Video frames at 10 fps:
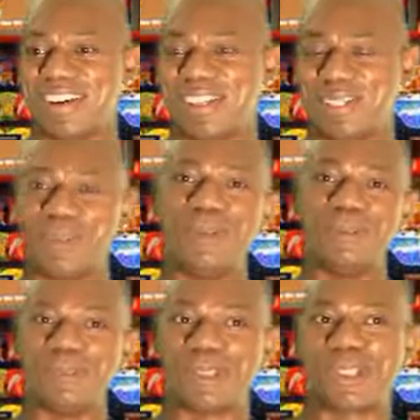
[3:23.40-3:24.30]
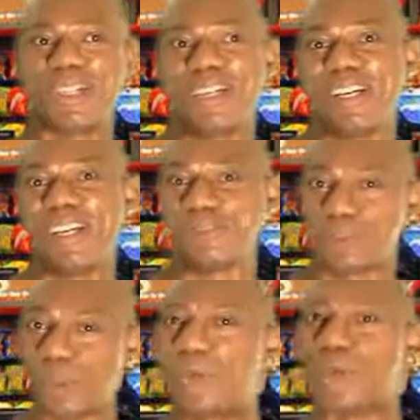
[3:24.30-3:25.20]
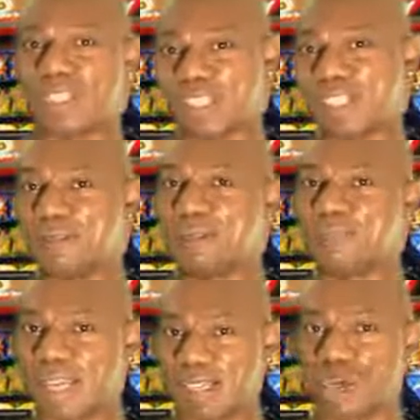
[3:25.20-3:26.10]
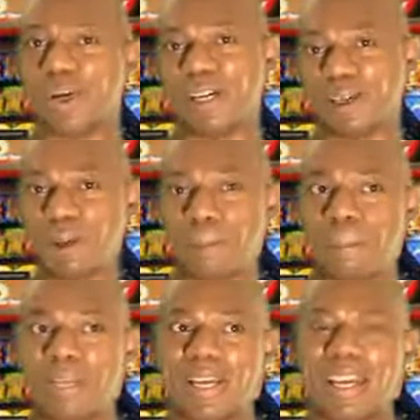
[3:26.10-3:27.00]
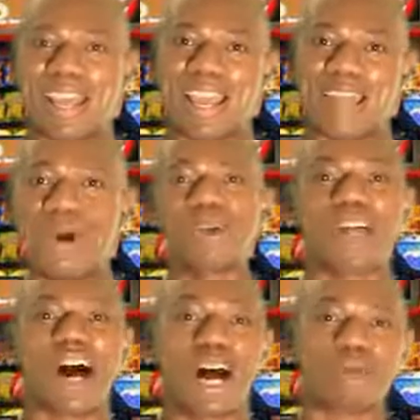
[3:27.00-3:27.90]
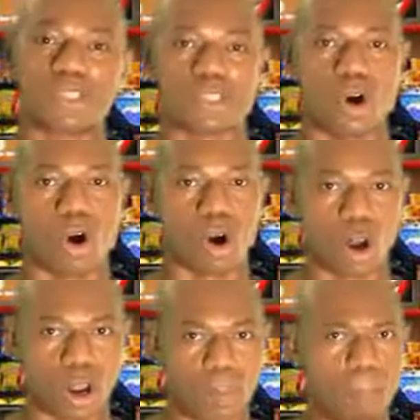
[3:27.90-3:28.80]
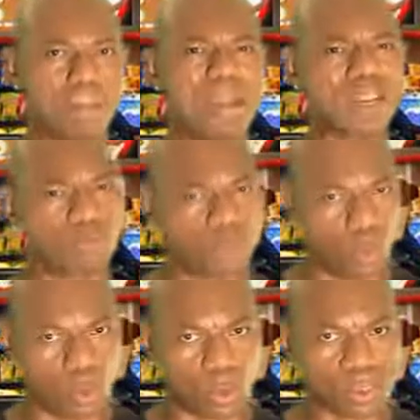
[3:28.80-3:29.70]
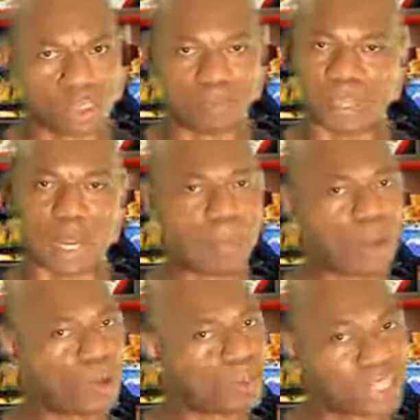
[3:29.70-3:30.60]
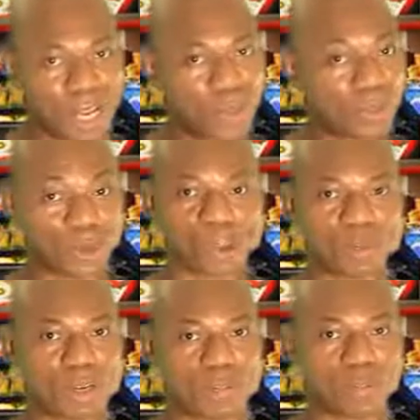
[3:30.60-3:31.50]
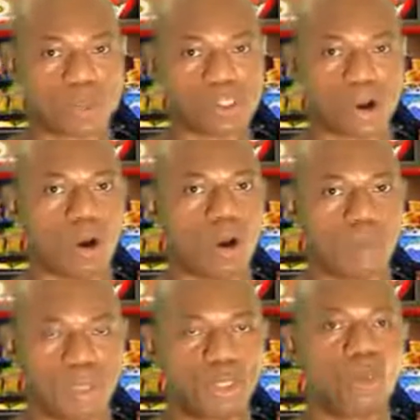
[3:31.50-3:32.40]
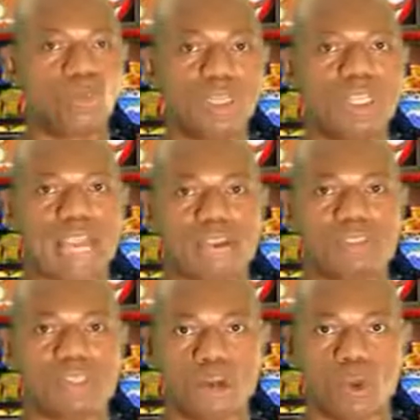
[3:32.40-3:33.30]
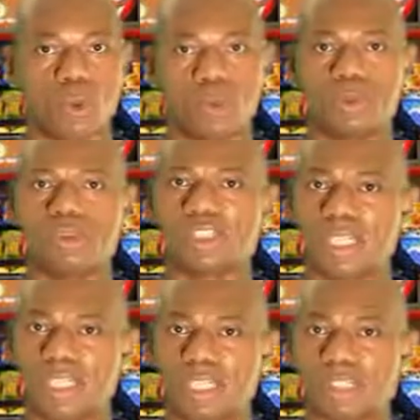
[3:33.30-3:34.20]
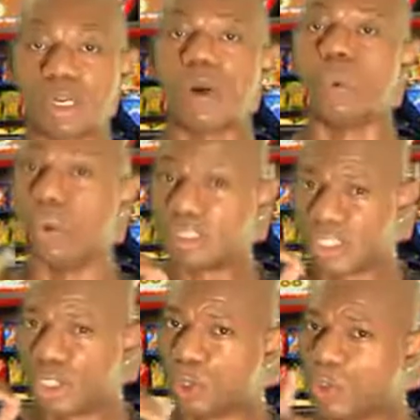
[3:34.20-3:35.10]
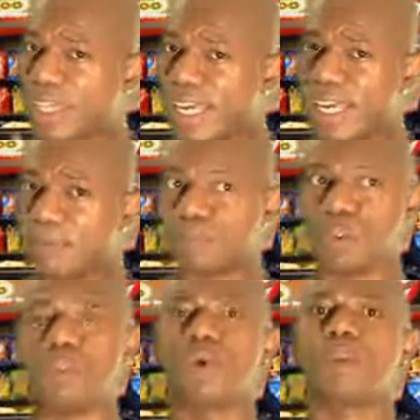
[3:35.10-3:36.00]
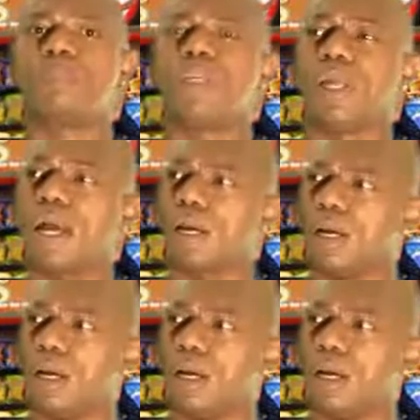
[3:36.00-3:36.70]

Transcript: used frequently as well, and those objects are metaphors. And I'm not going to tell you what those metaphors are. I mean, you really have to go see this. Once you get it, you're going to be like,